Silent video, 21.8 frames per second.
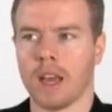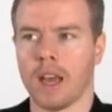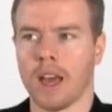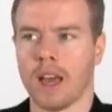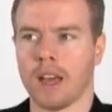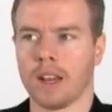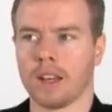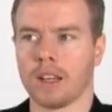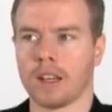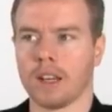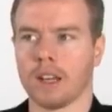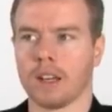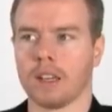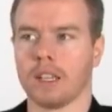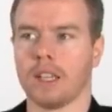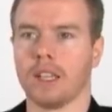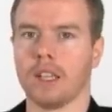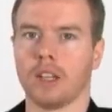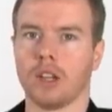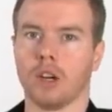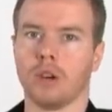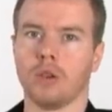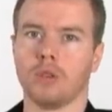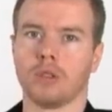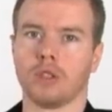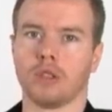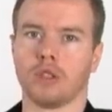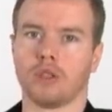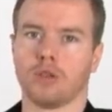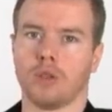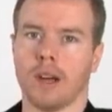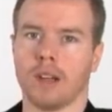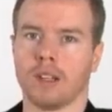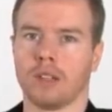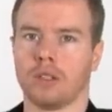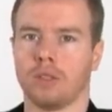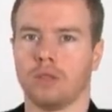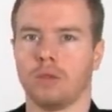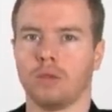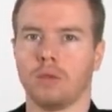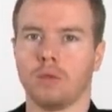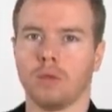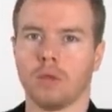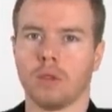And he goes to try
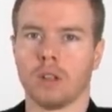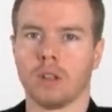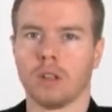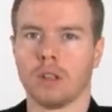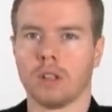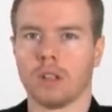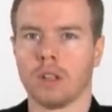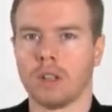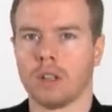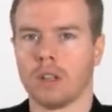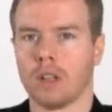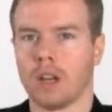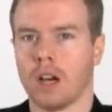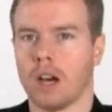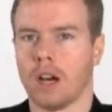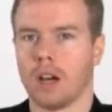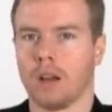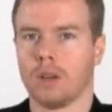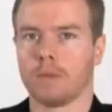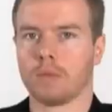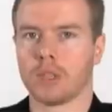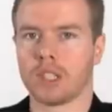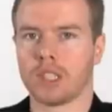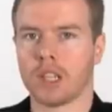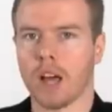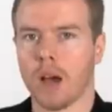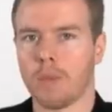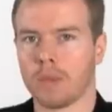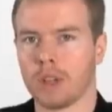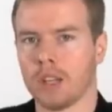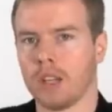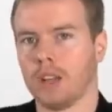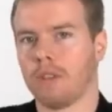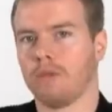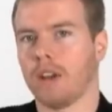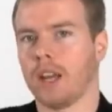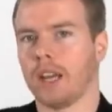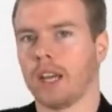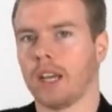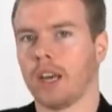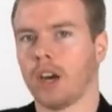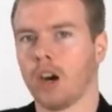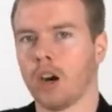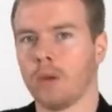to stop the
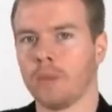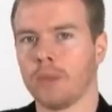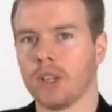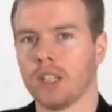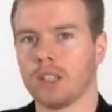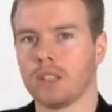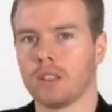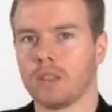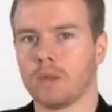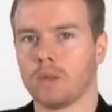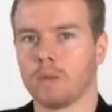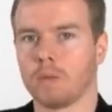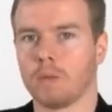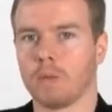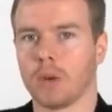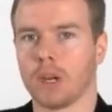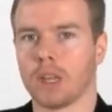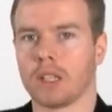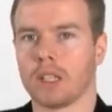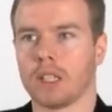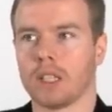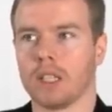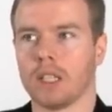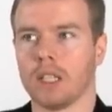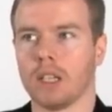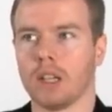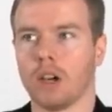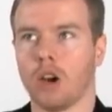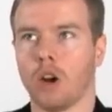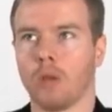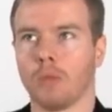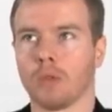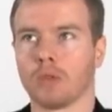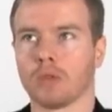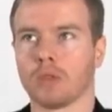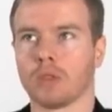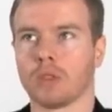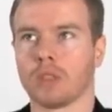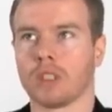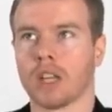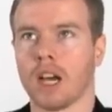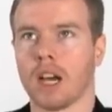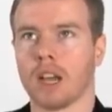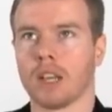invading armies, but he
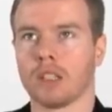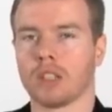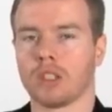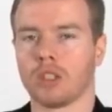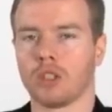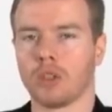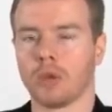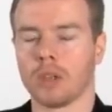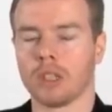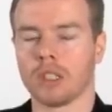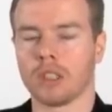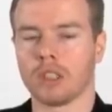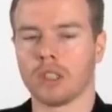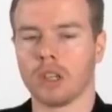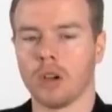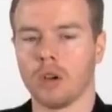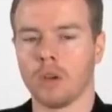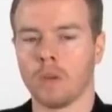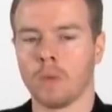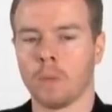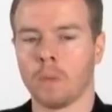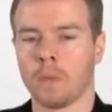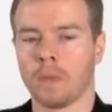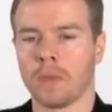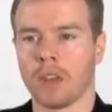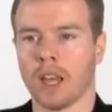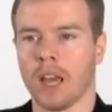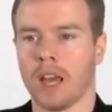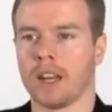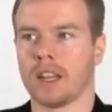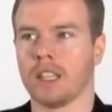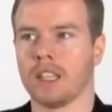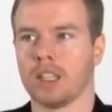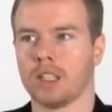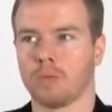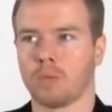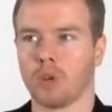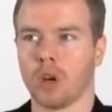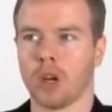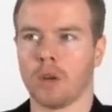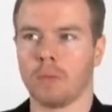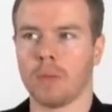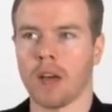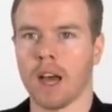almost dies doing so, and he's
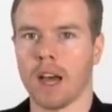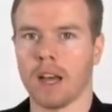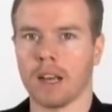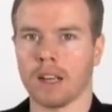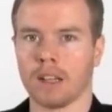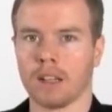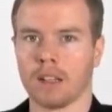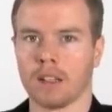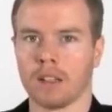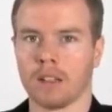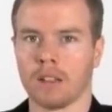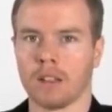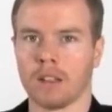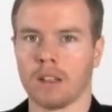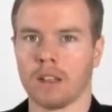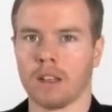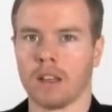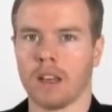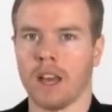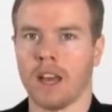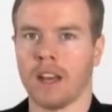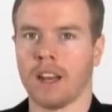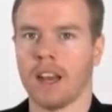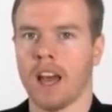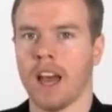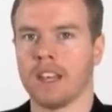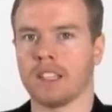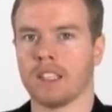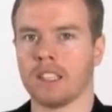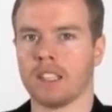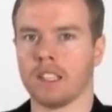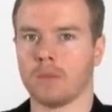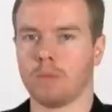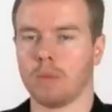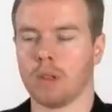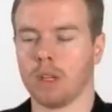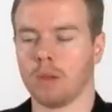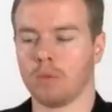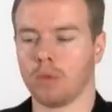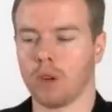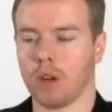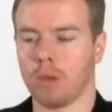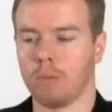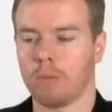brought back. And as he's
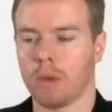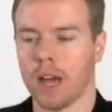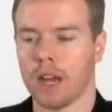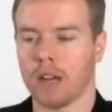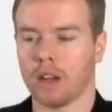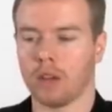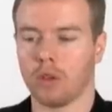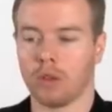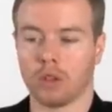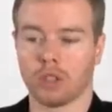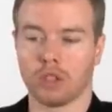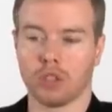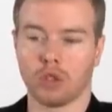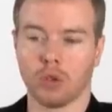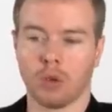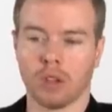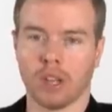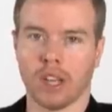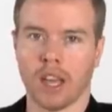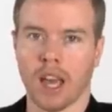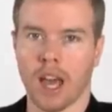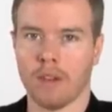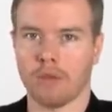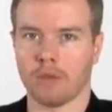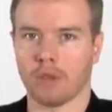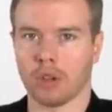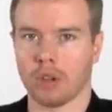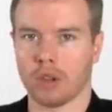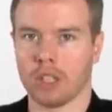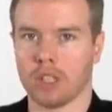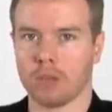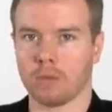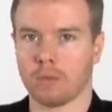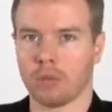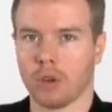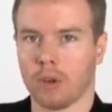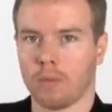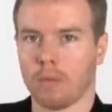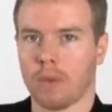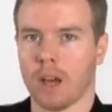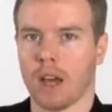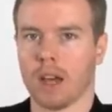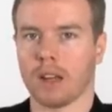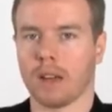being brought back, or shortly after he's
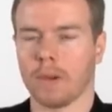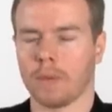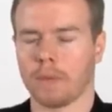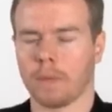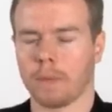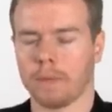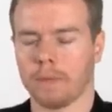brought back,